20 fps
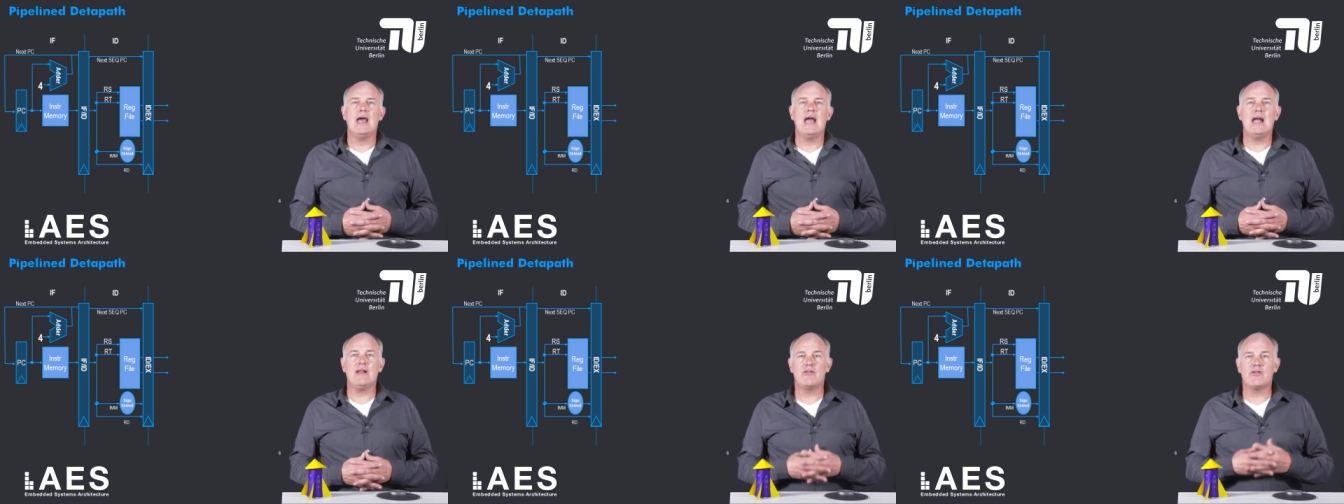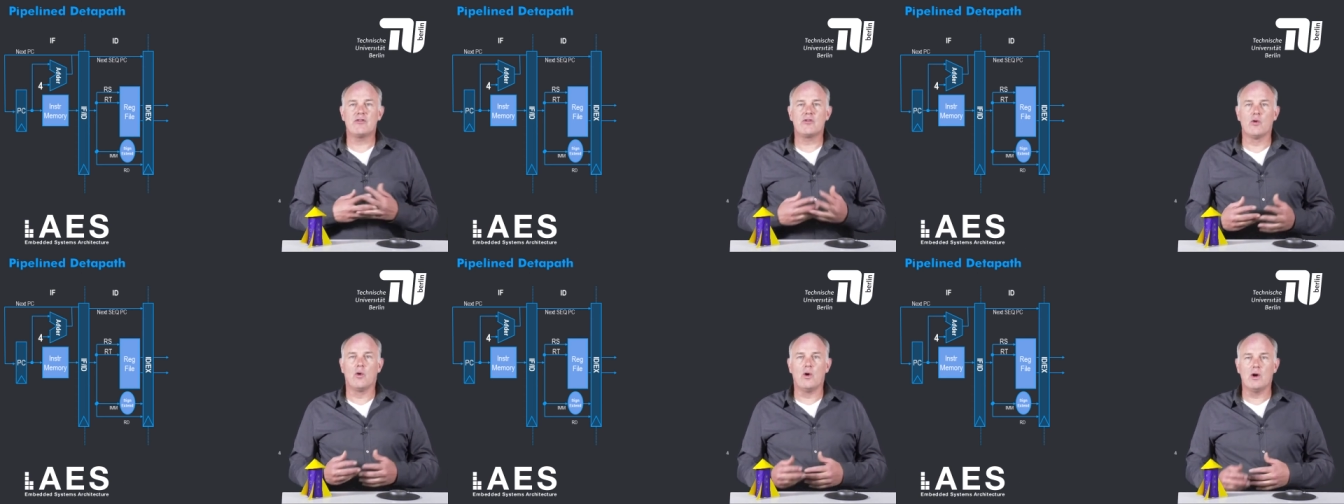and
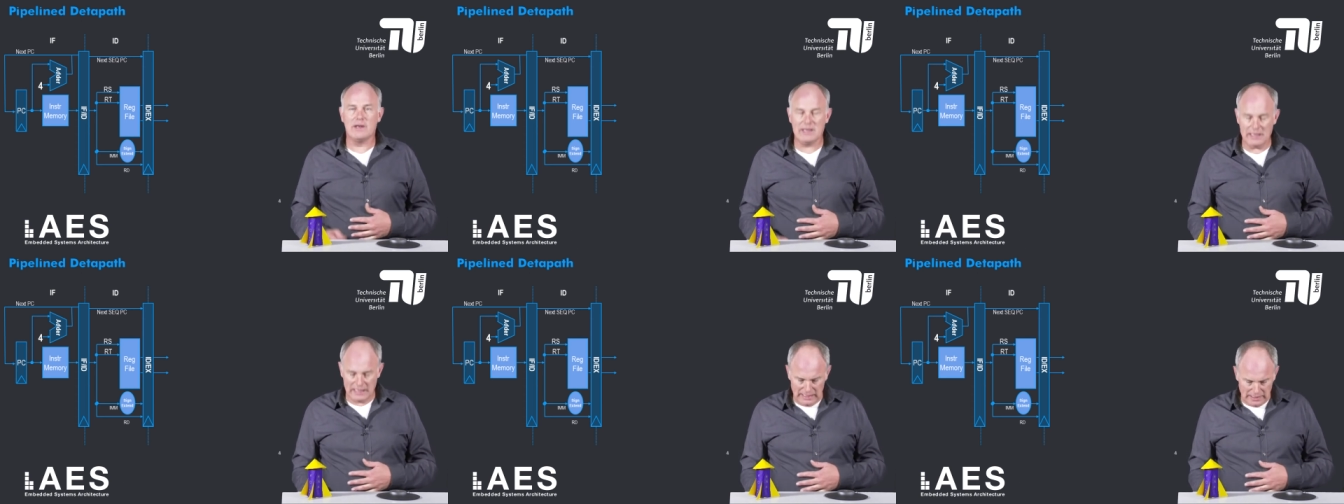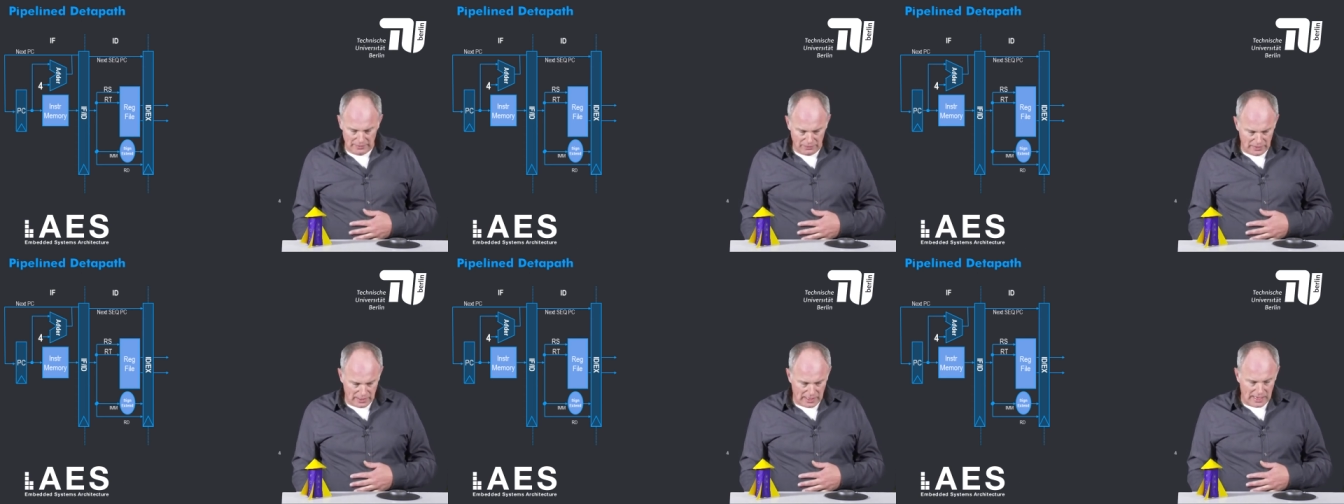stored
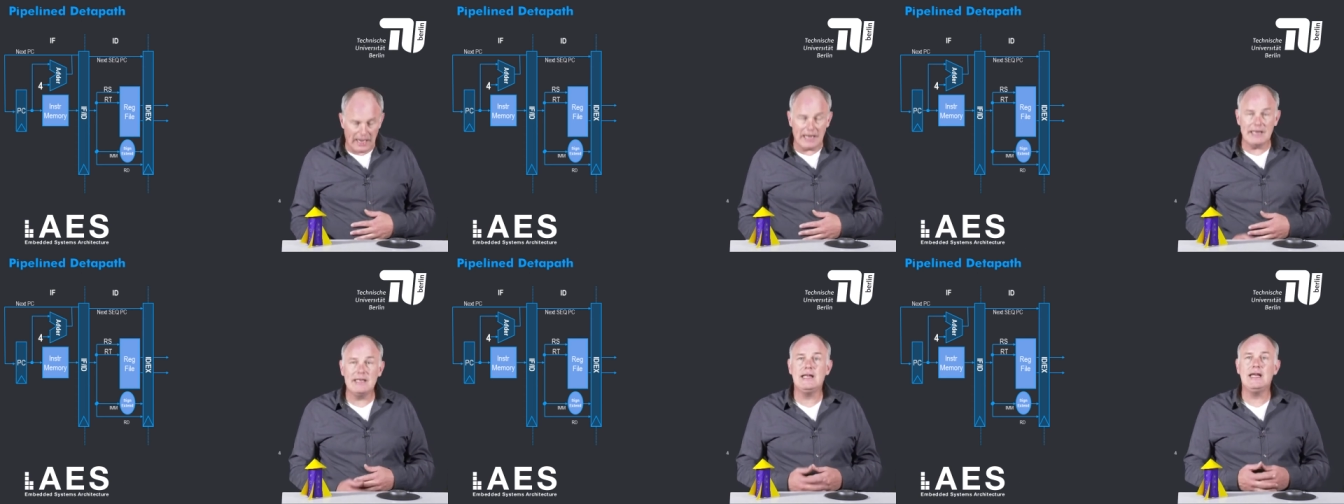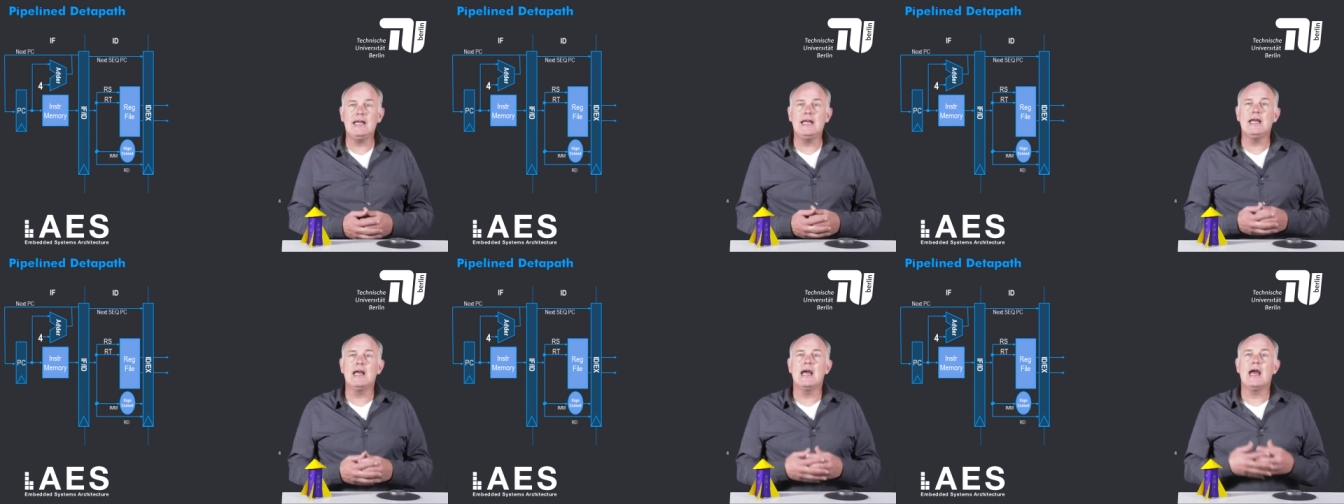in the
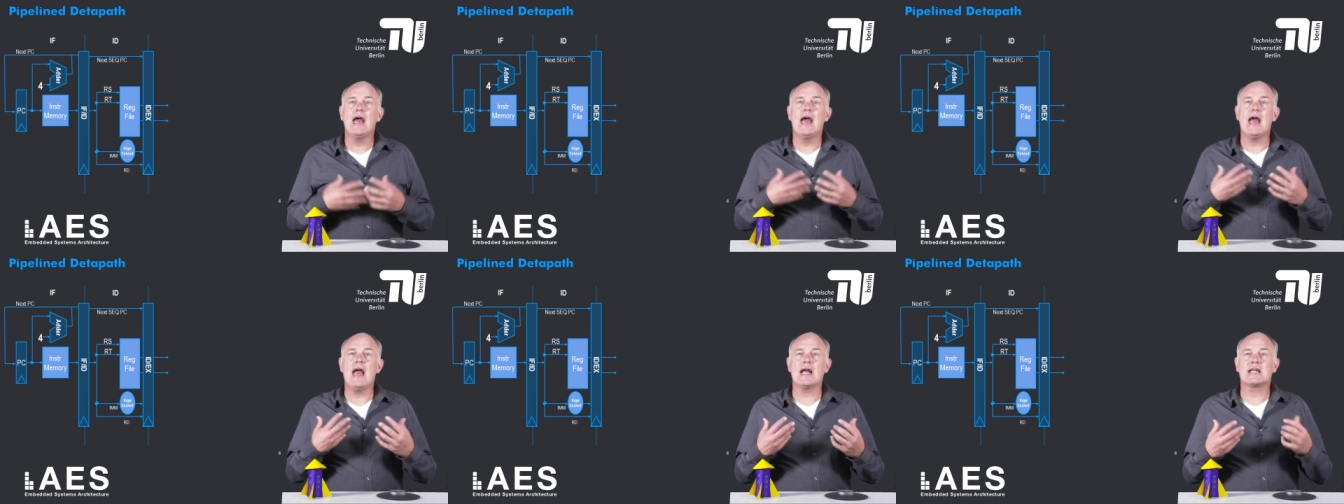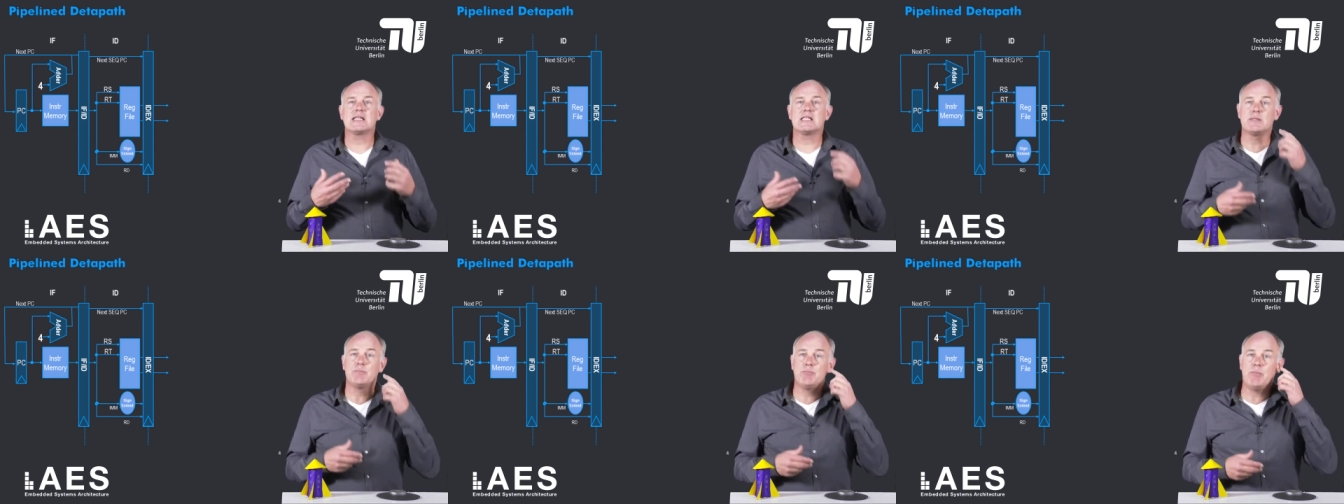
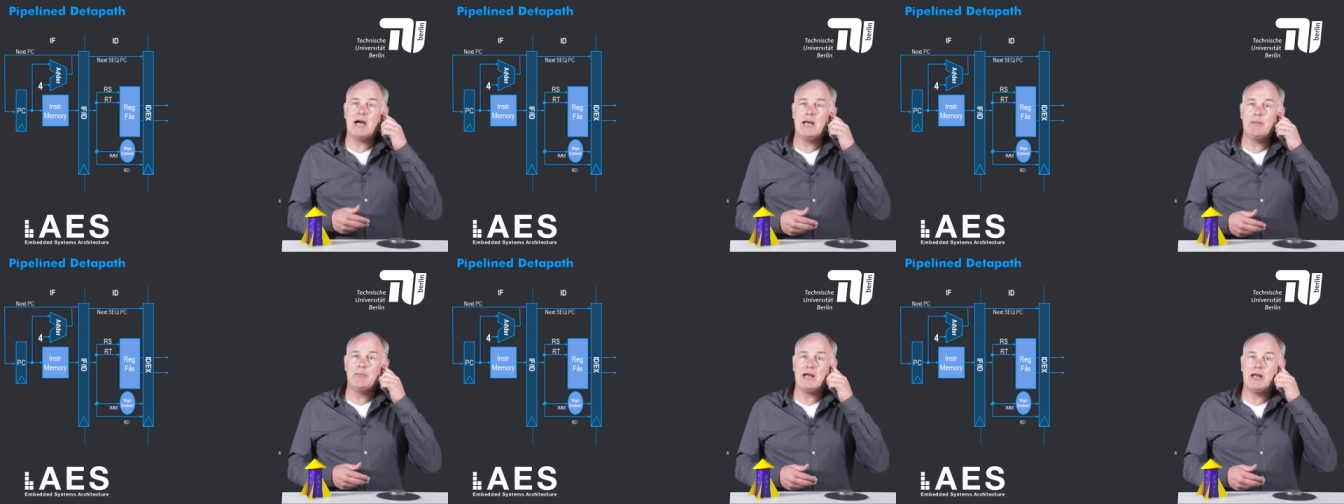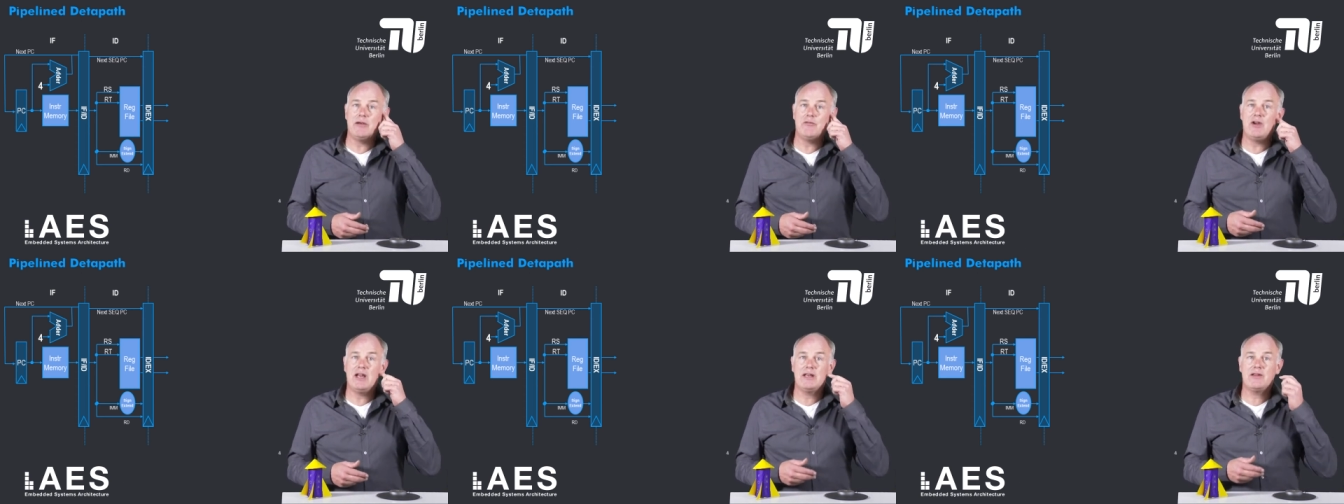ID/EX
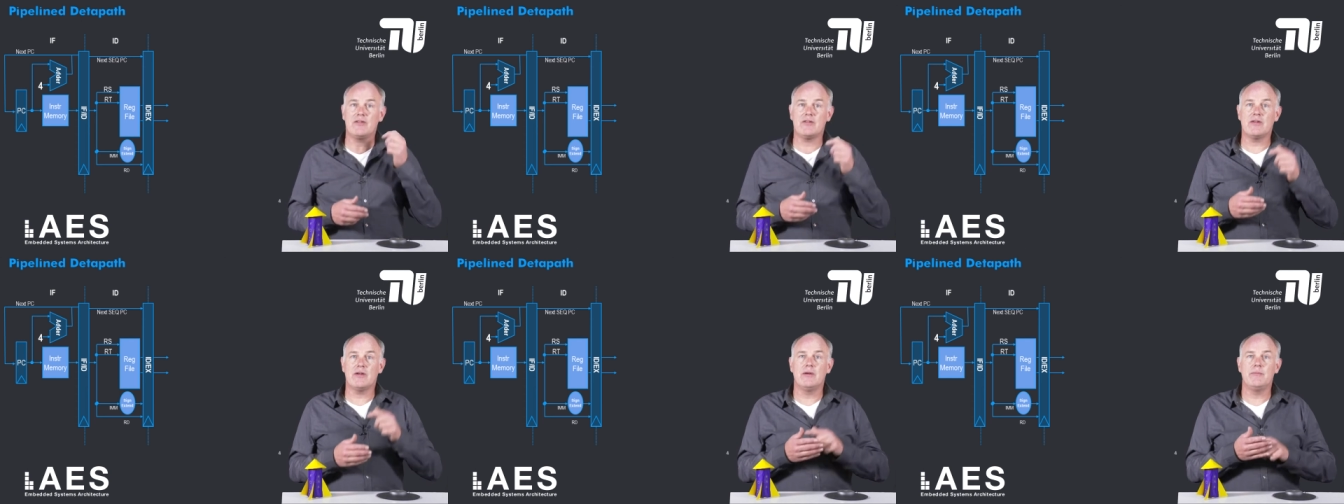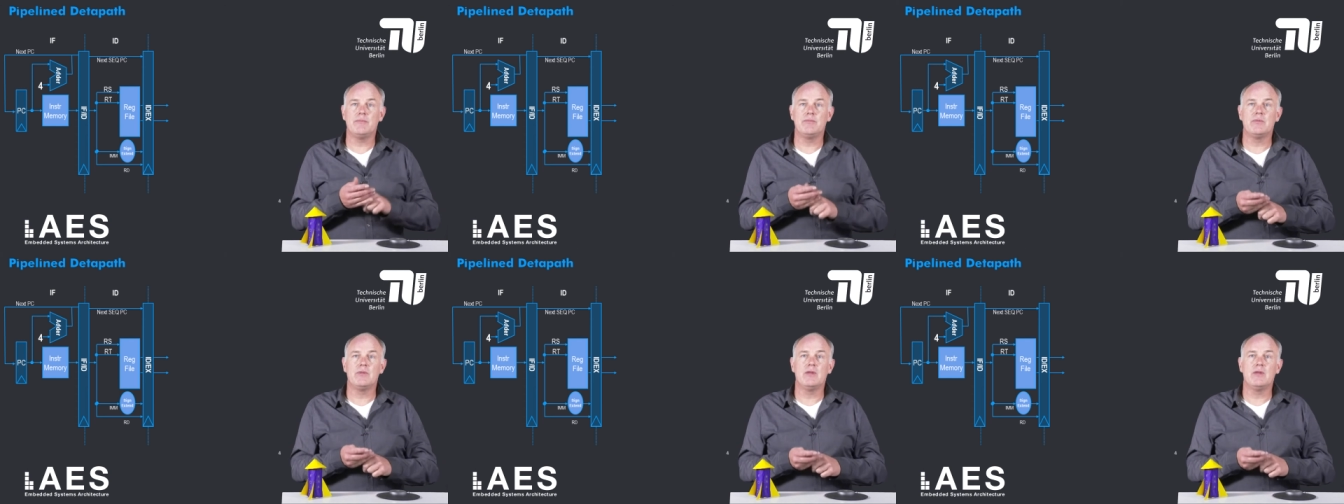pipeline register.